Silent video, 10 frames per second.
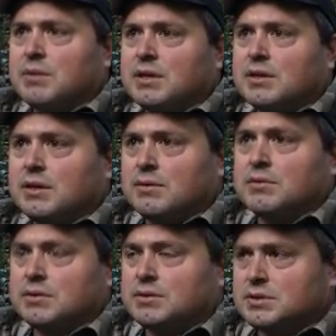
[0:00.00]
but it
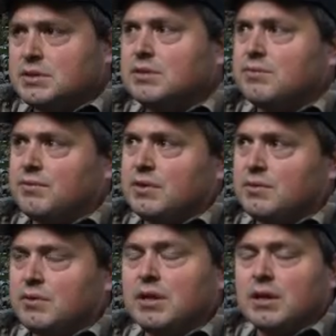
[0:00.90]
was still
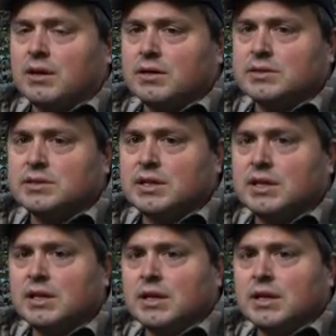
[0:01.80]
really hard to see.